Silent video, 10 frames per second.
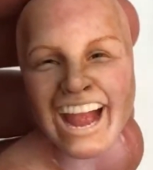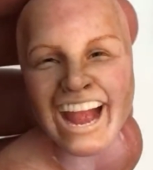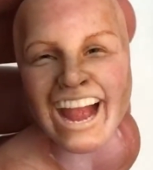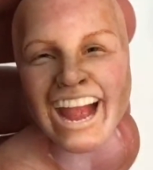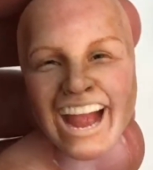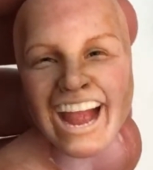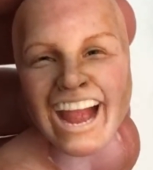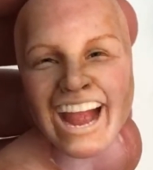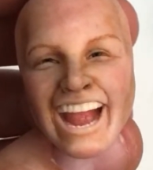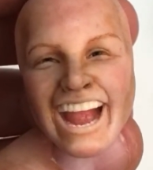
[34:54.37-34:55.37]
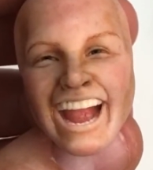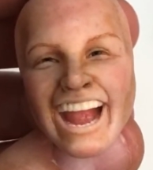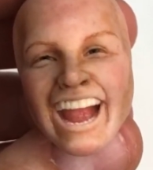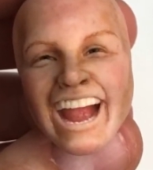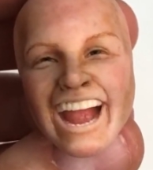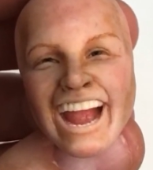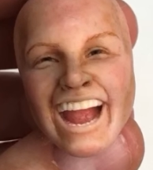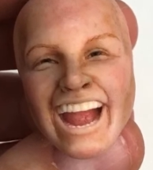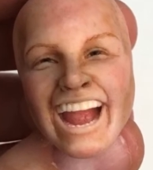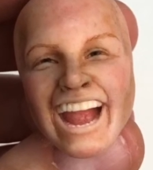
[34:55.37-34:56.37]
Is she wearing lipstick? Is she
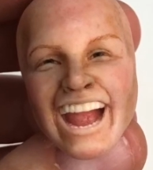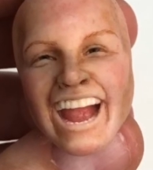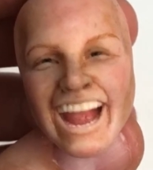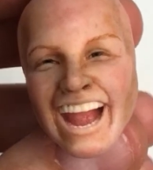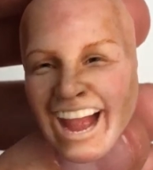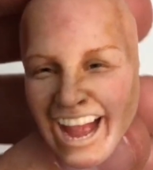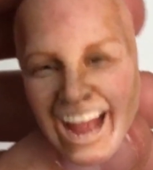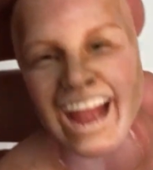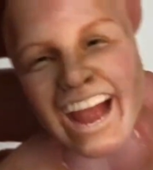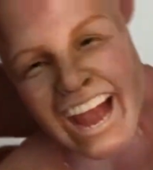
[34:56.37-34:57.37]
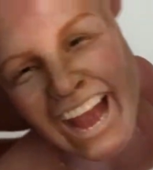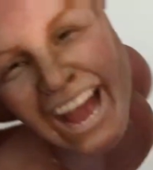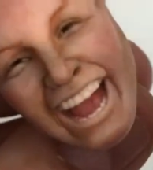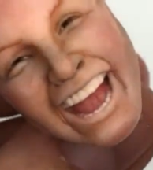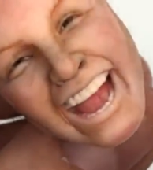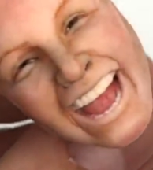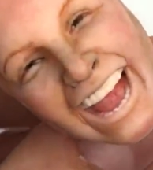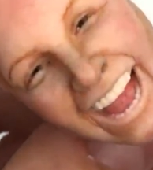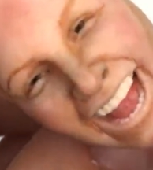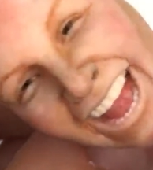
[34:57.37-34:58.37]
not wearing lipstick? It really depends on